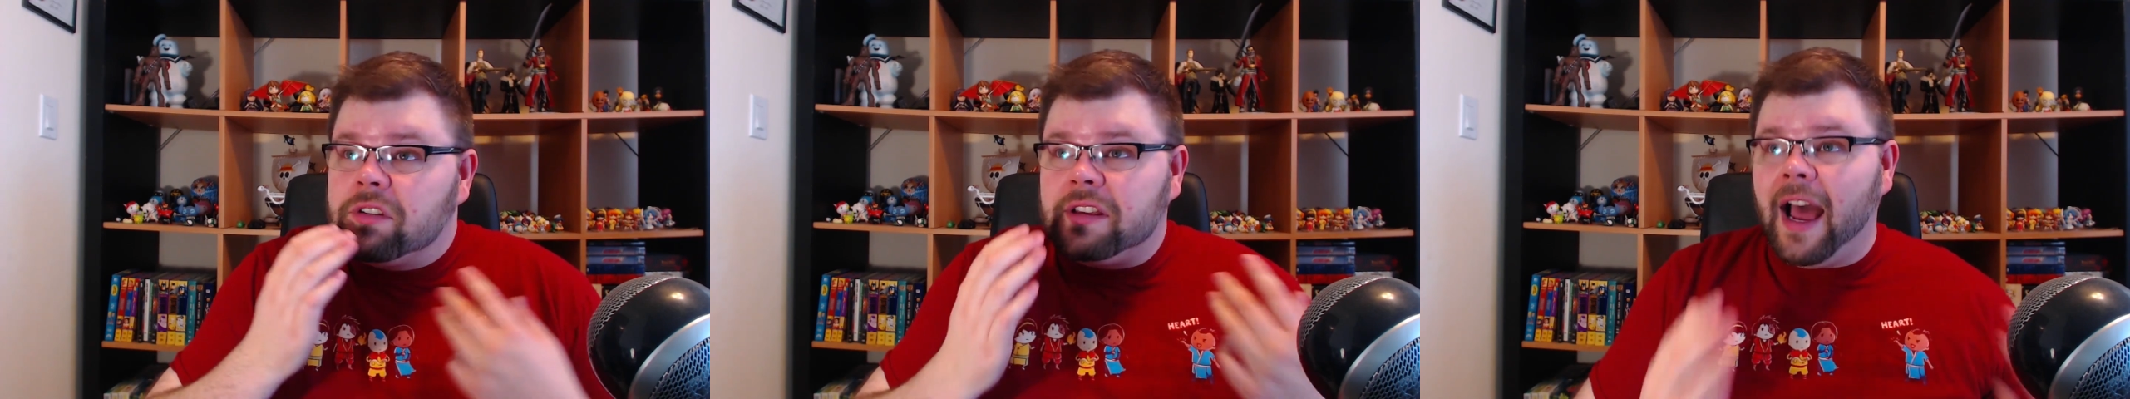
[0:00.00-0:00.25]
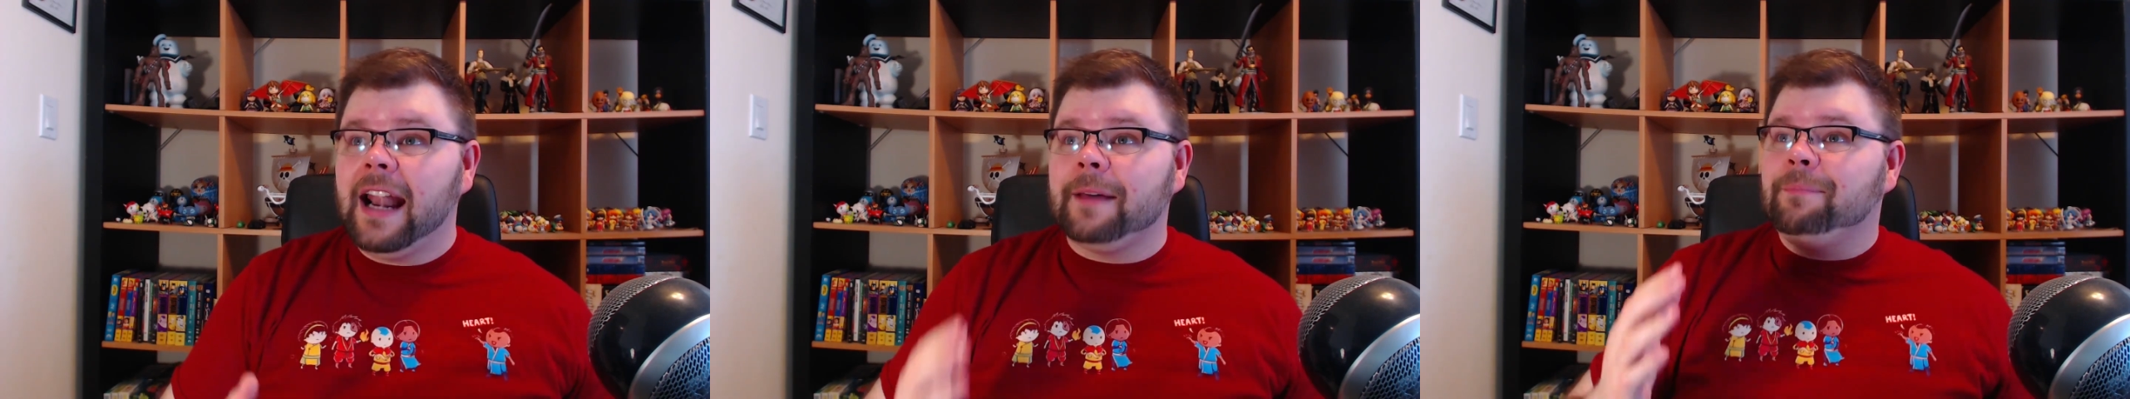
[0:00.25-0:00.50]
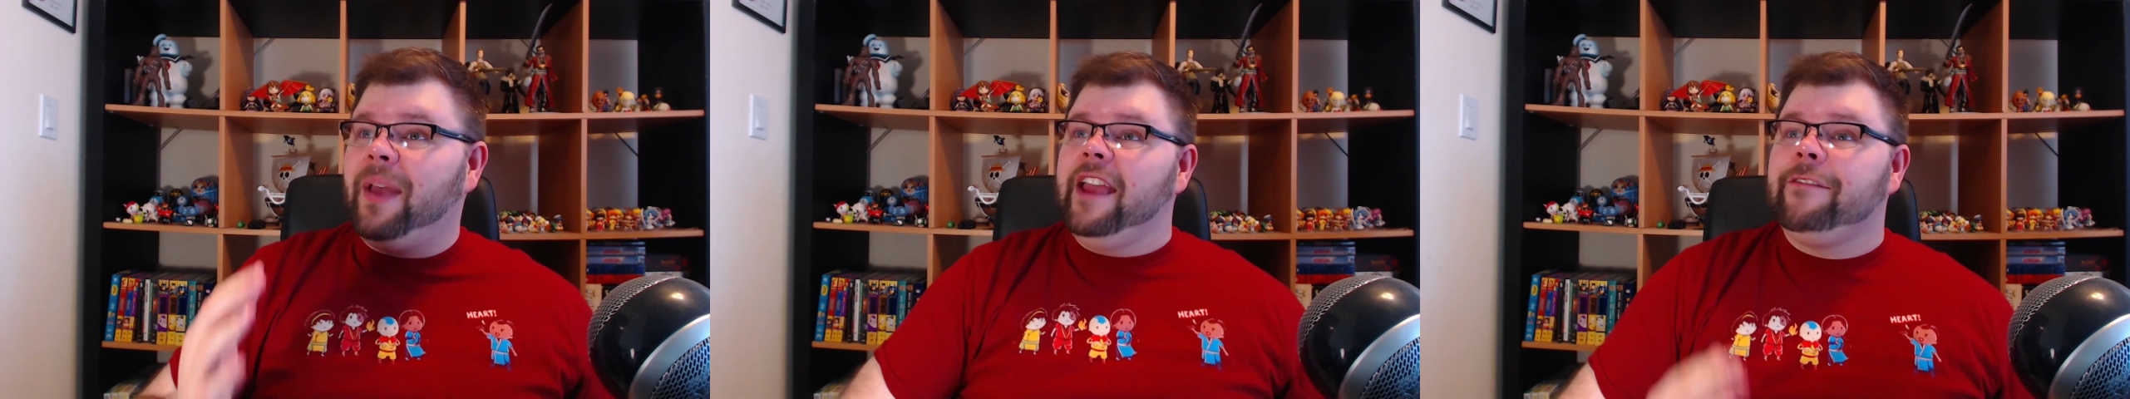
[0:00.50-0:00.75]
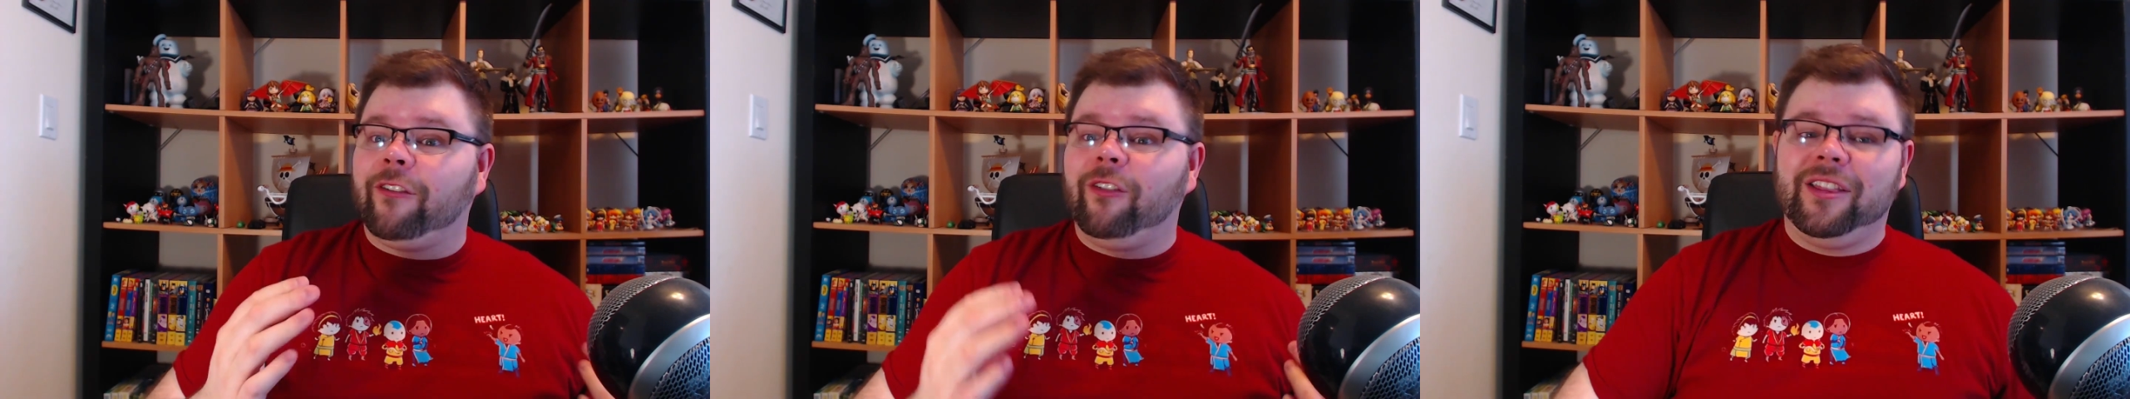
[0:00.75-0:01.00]
gotta
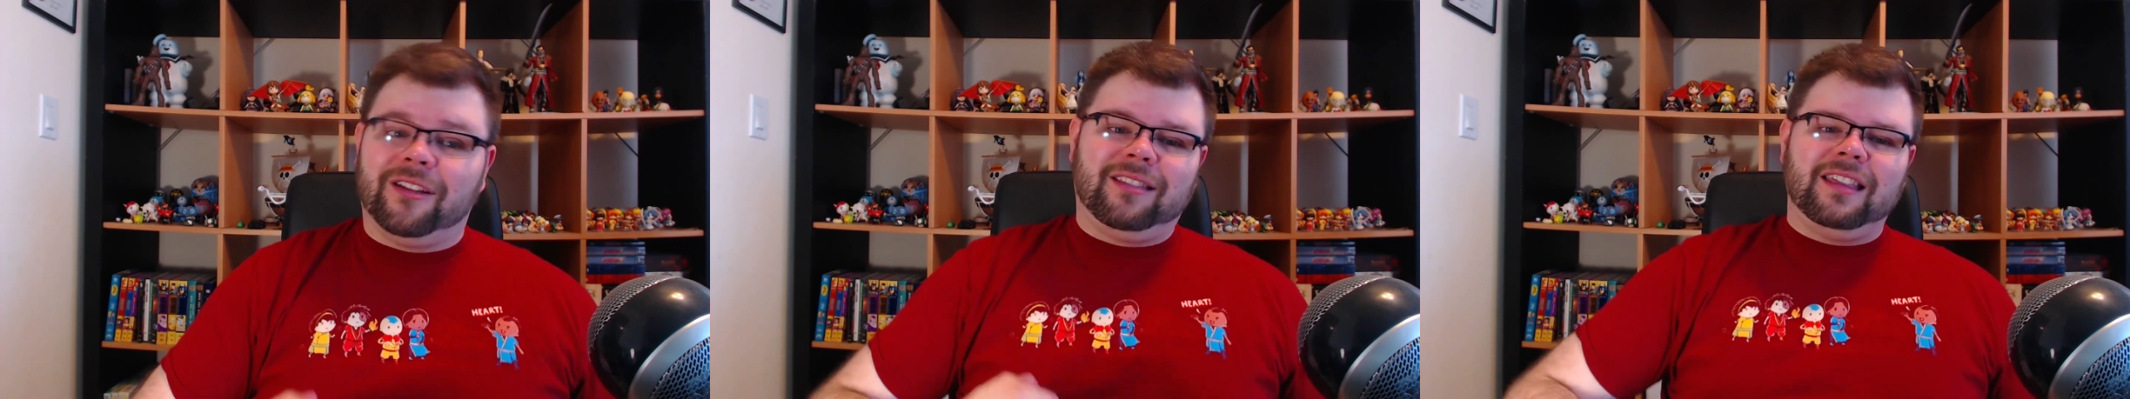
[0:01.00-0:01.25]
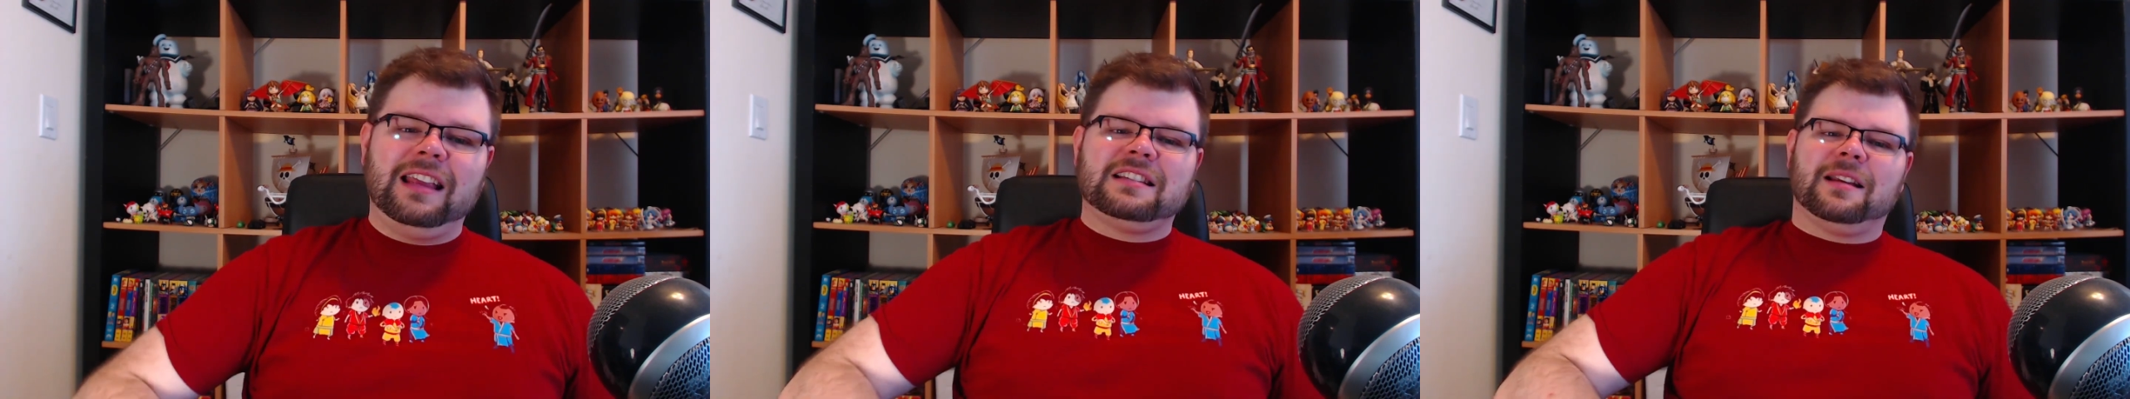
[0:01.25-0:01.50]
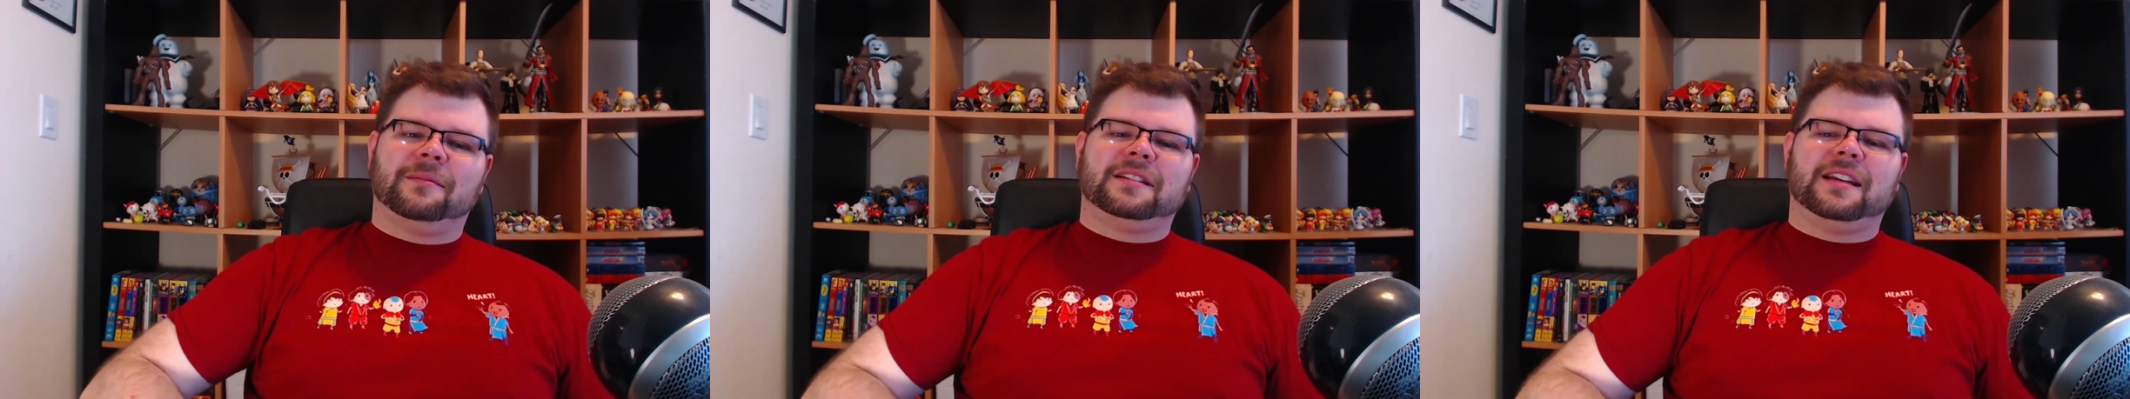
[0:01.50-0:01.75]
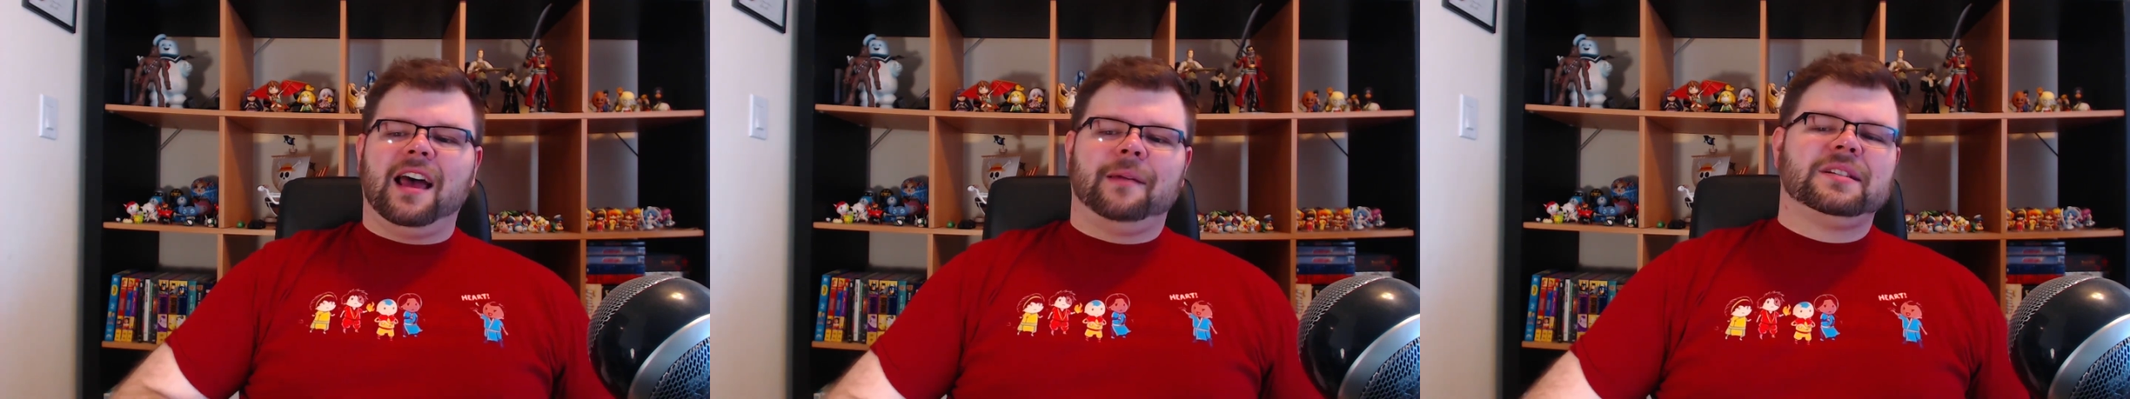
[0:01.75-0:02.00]
pay for other things
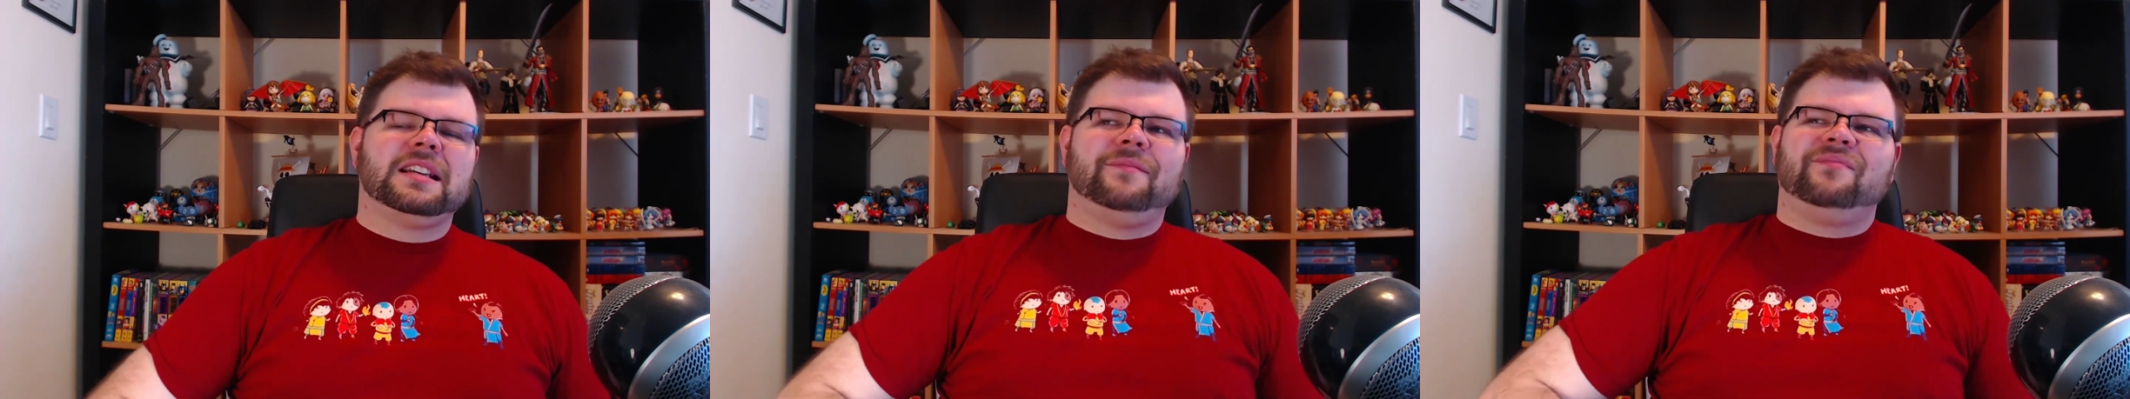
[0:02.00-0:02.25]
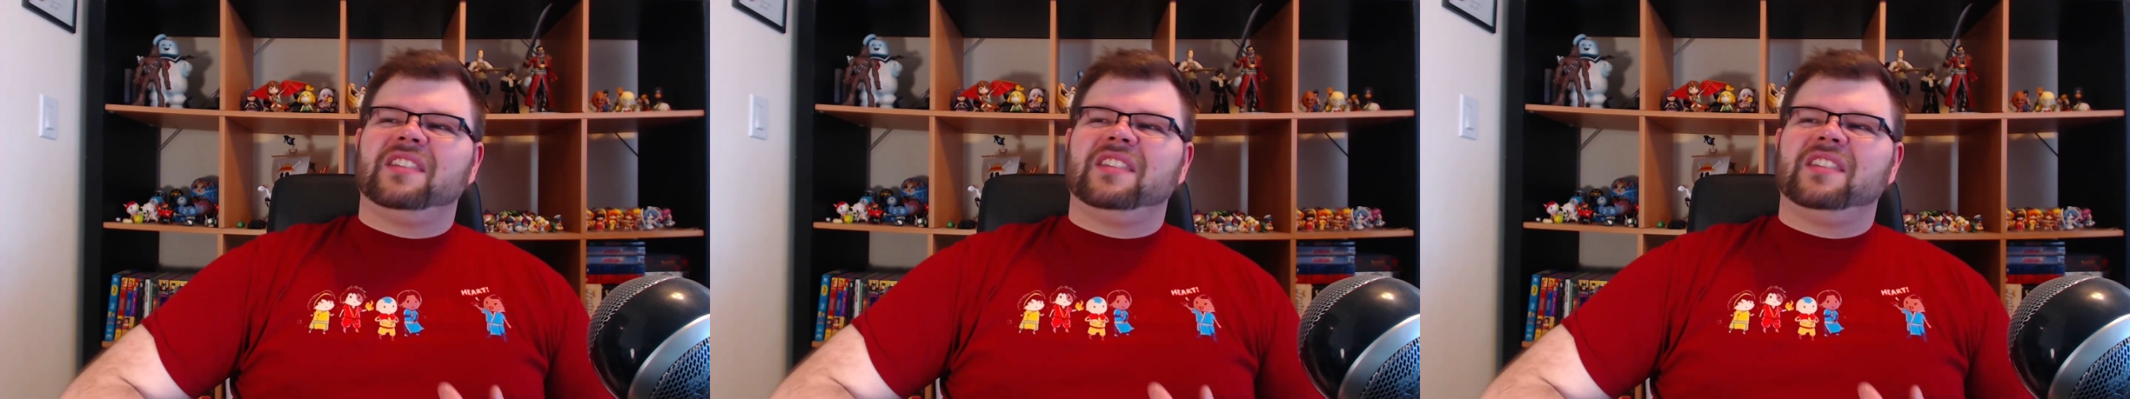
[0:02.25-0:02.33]
sometimes,